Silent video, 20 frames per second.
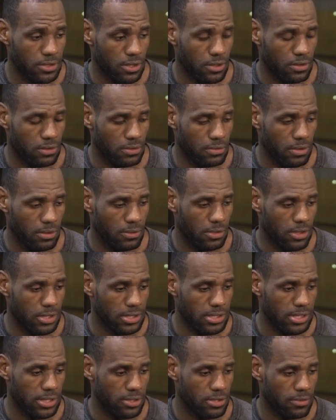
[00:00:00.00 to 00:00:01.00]
So we will
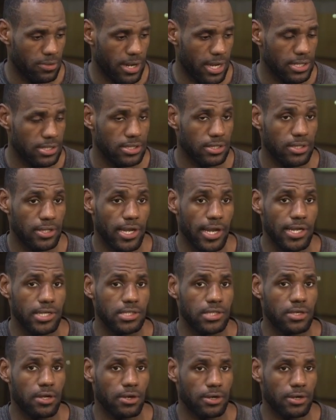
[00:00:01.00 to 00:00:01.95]
continue to rise to the occasion.